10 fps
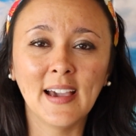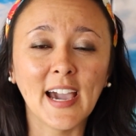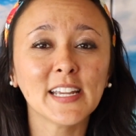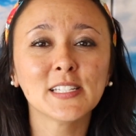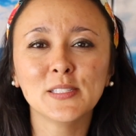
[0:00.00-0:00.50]

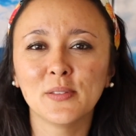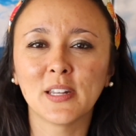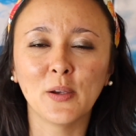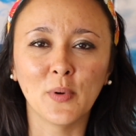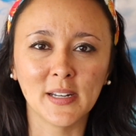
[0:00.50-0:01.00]
I just knew
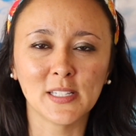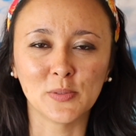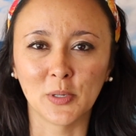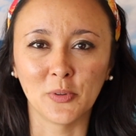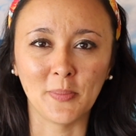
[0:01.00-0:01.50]
that I wanted to
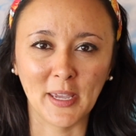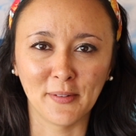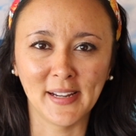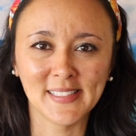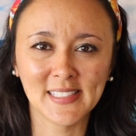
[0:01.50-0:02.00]
snorkel with manta
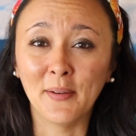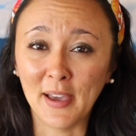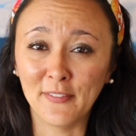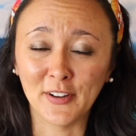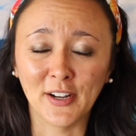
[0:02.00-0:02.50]
rays.
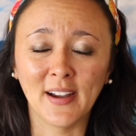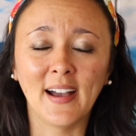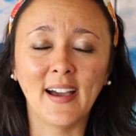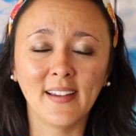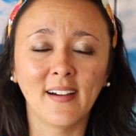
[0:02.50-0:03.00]
However,
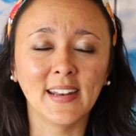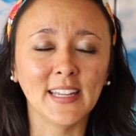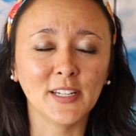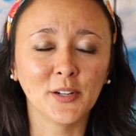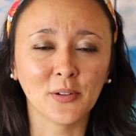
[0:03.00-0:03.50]
I got
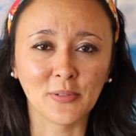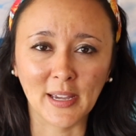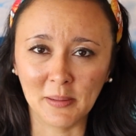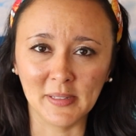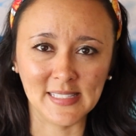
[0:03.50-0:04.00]

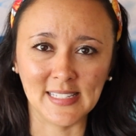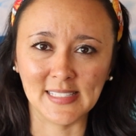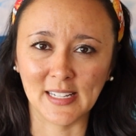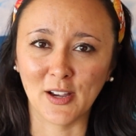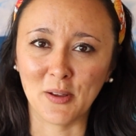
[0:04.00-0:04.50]
incredibly
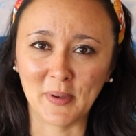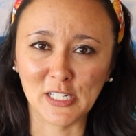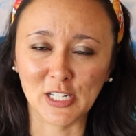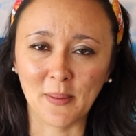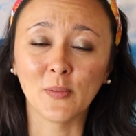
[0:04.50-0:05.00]
seasick on my
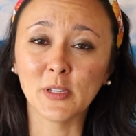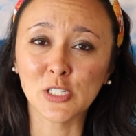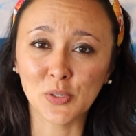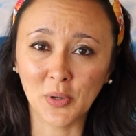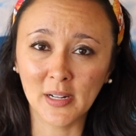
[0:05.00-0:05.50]
trip. From the
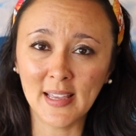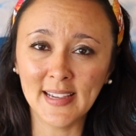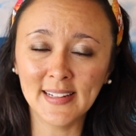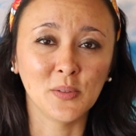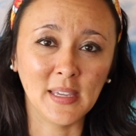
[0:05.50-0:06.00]

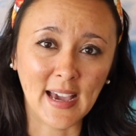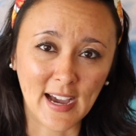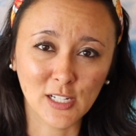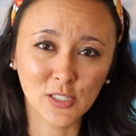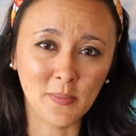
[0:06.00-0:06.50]
shoreline to the
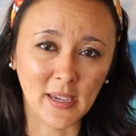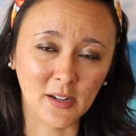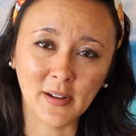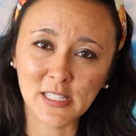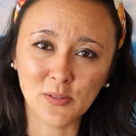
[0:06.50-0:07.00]
actual
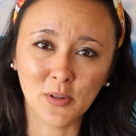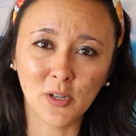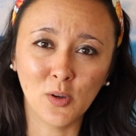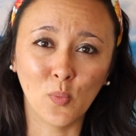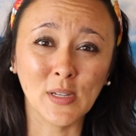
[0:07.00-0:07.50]
manta ray
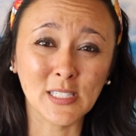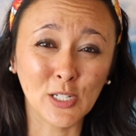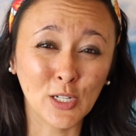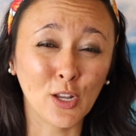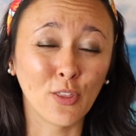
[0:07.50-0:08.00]
snorkel was a
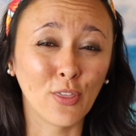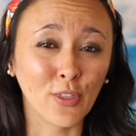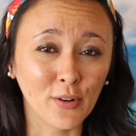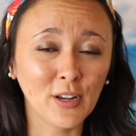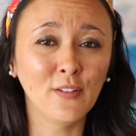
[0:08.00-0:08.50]
good
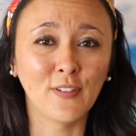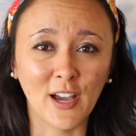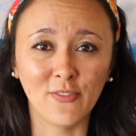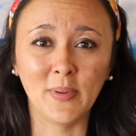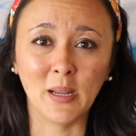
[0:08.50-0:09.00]

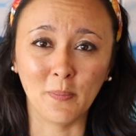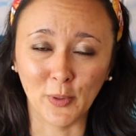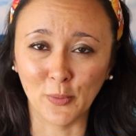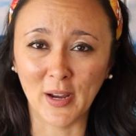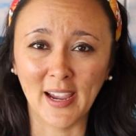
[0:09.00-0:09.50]
35-minute
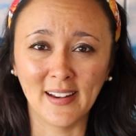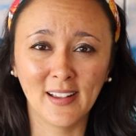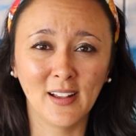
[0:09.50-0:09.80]
boat ride.